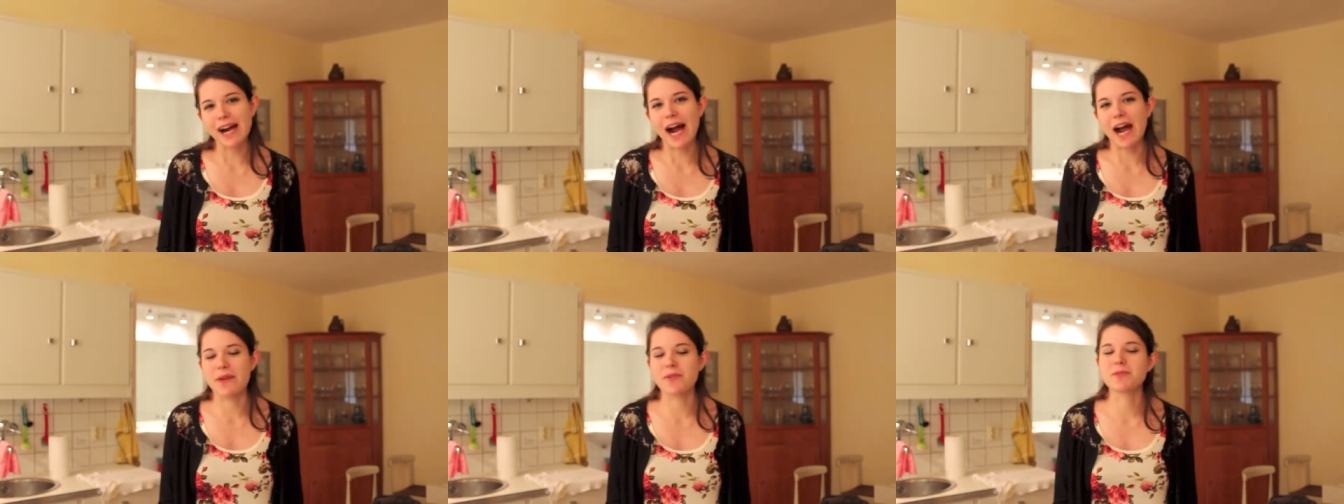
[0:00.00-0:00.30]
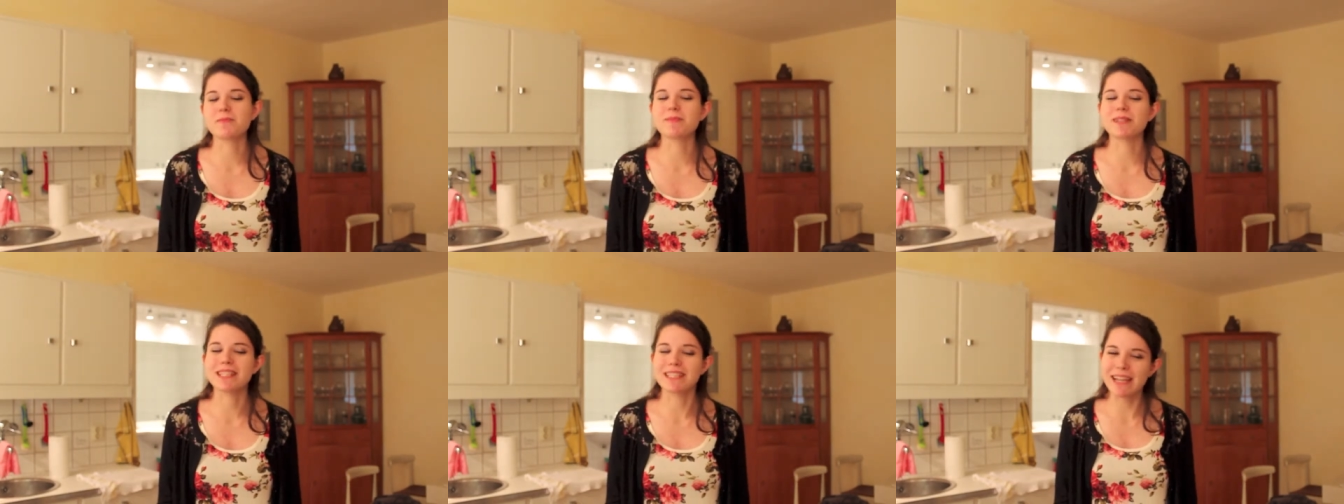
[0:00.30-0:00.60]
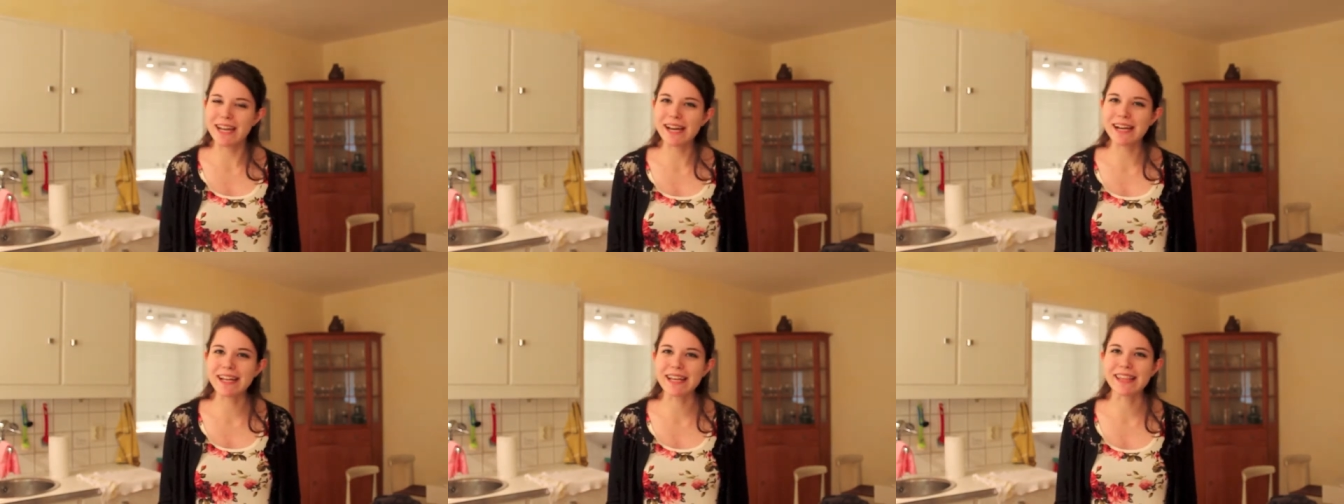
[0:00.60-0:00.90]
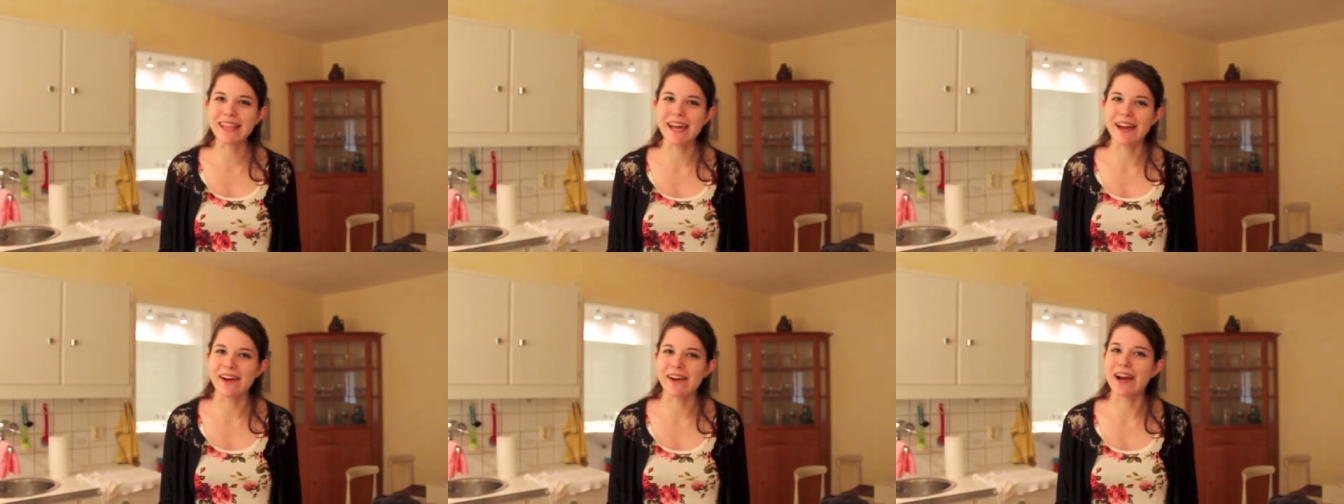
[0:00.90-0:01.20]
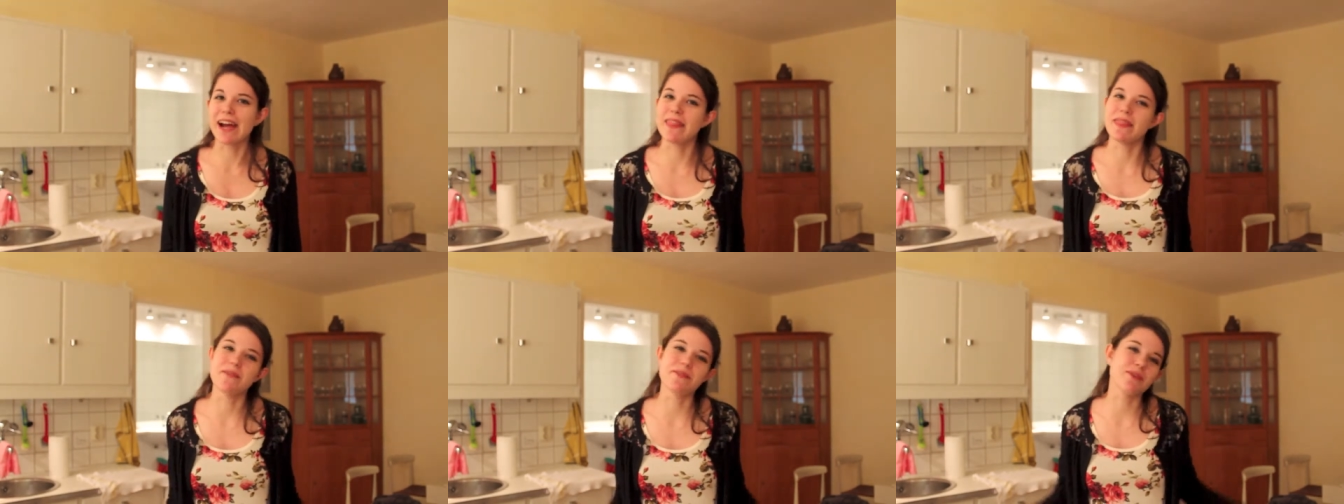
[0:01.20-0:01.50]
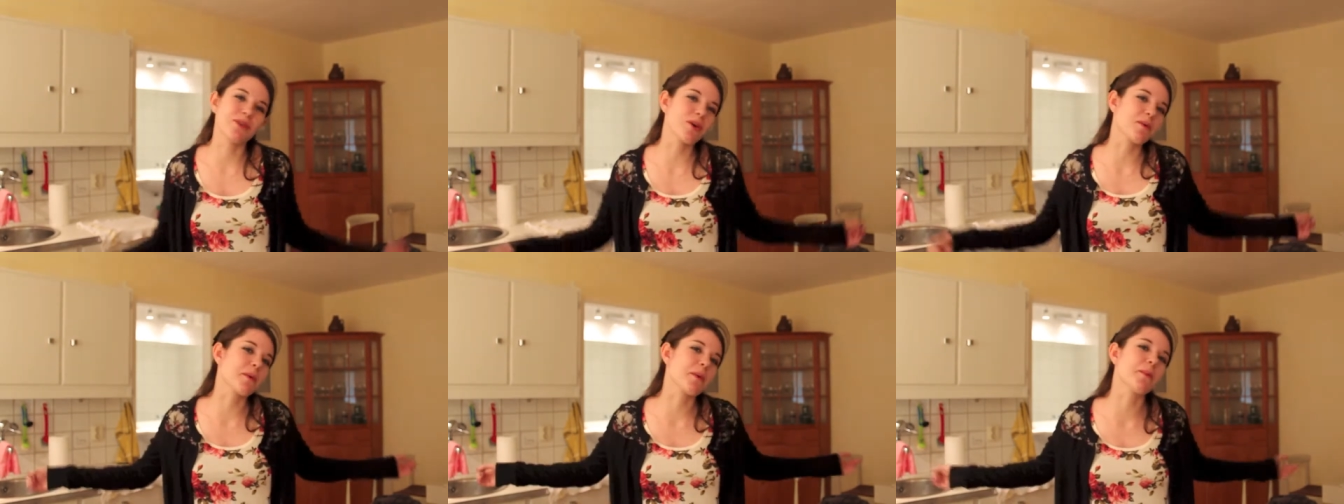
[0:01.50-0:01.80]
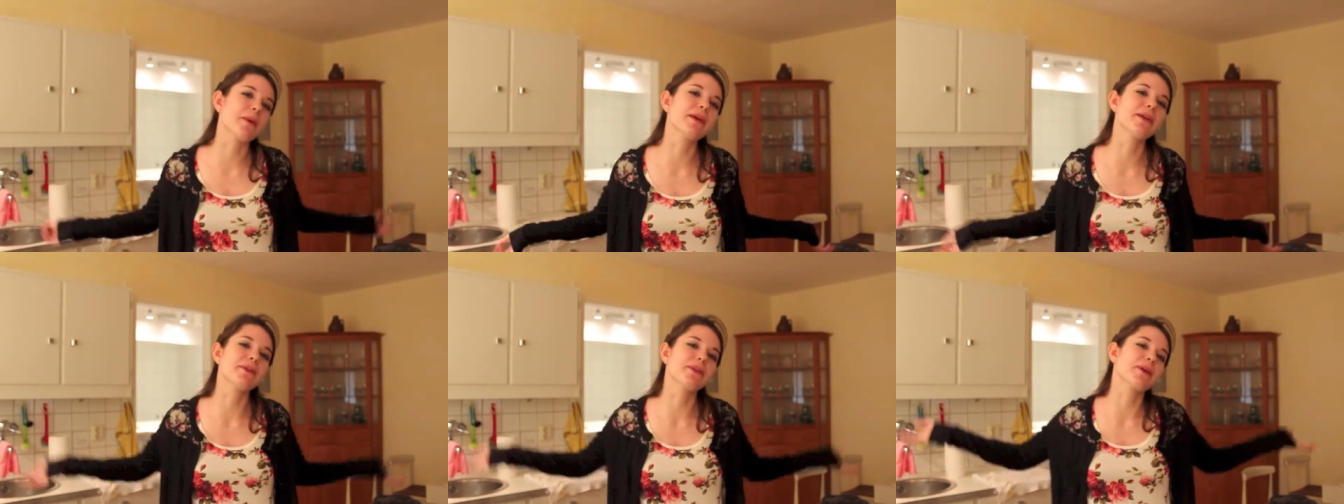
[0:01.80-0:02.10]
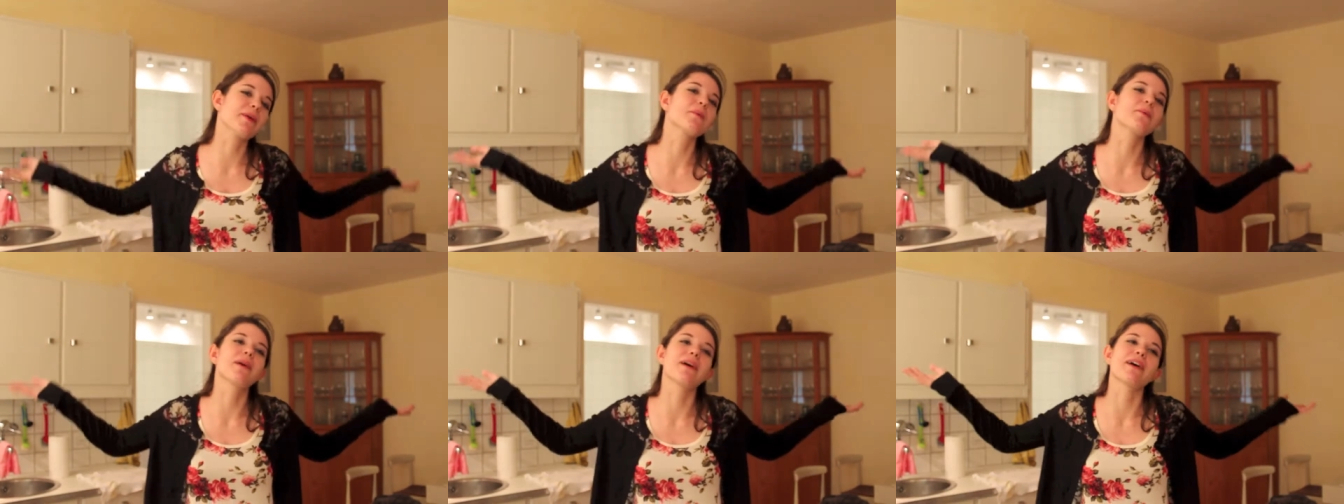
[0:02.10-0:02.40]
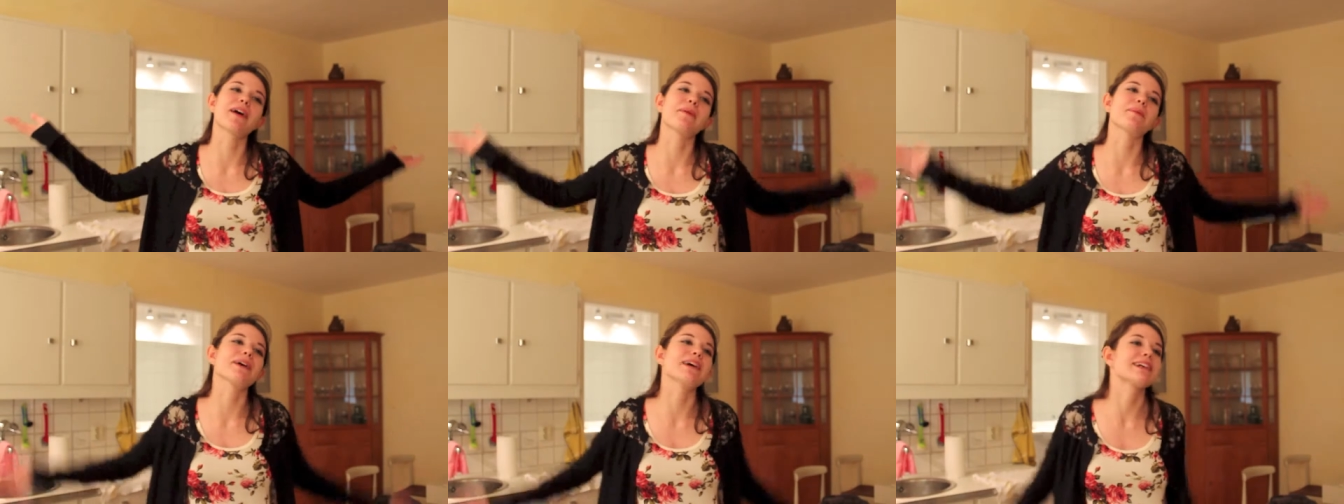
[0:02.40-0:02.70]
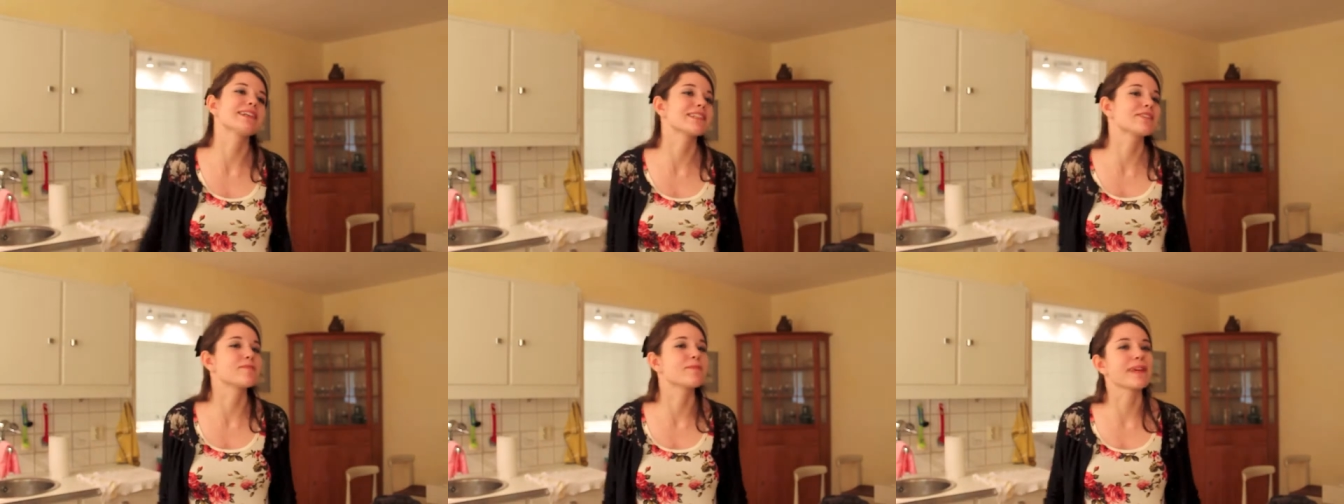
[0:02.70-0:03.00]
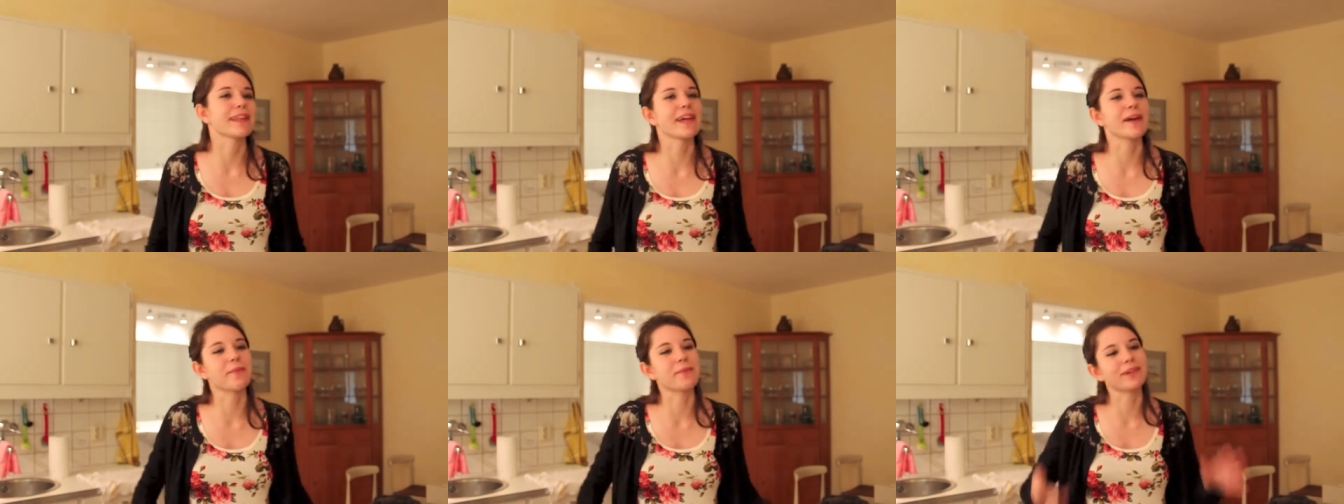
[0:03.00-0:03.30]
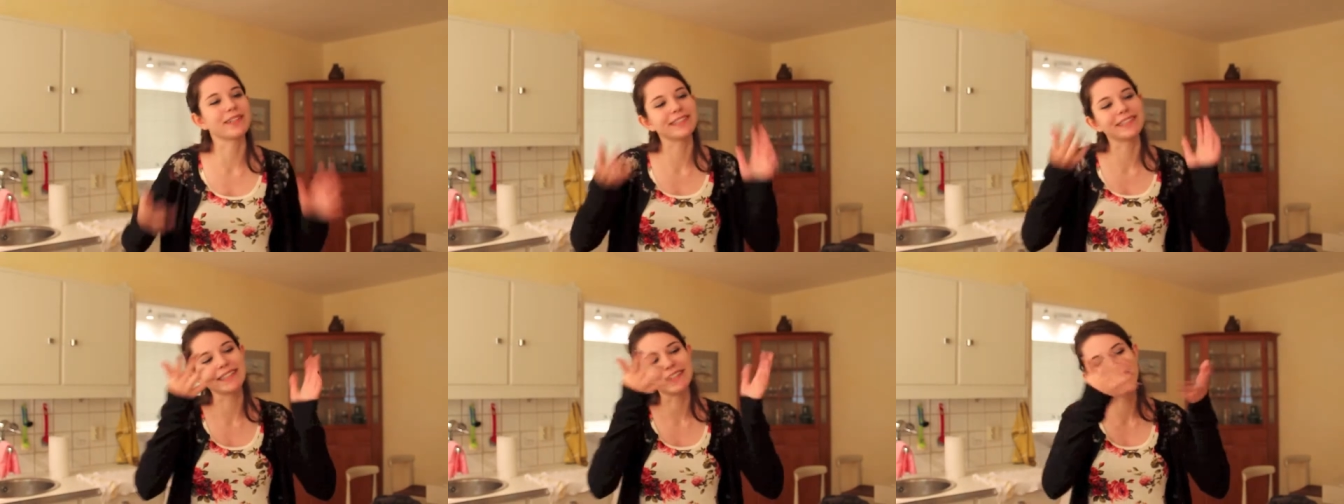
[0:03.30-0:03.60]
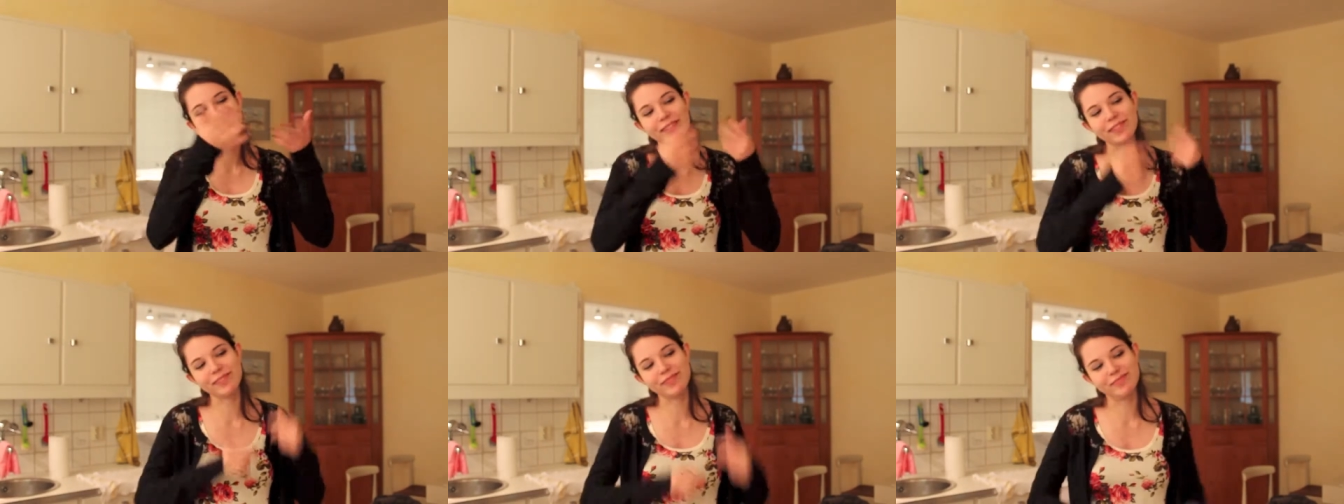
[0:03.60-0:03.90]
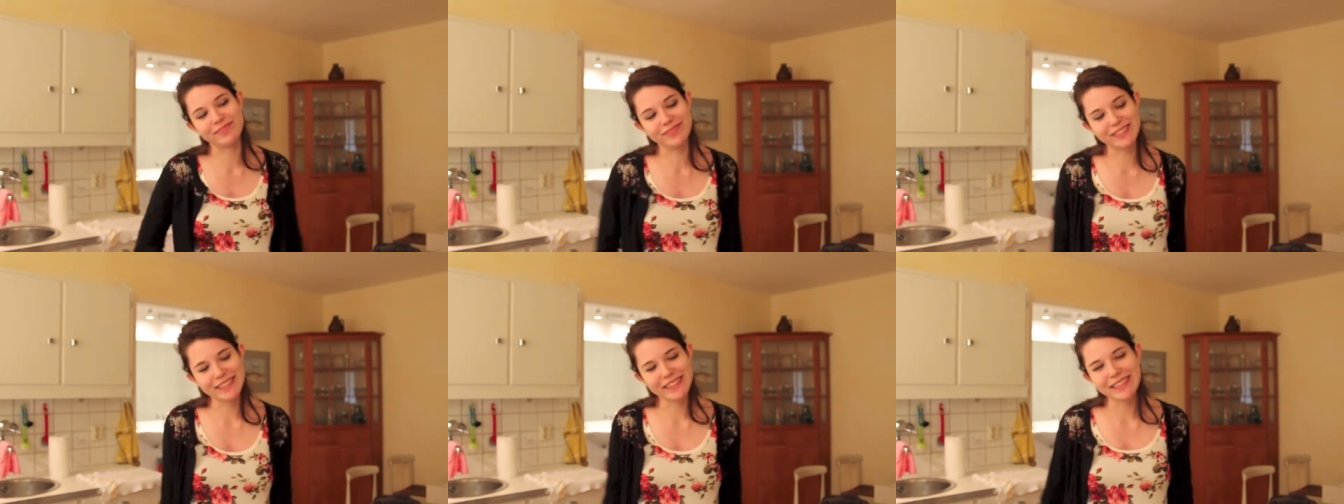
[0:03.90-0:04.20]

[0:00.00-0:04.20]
I would be standing there and they would all be wondering where I was and be like, well, you know,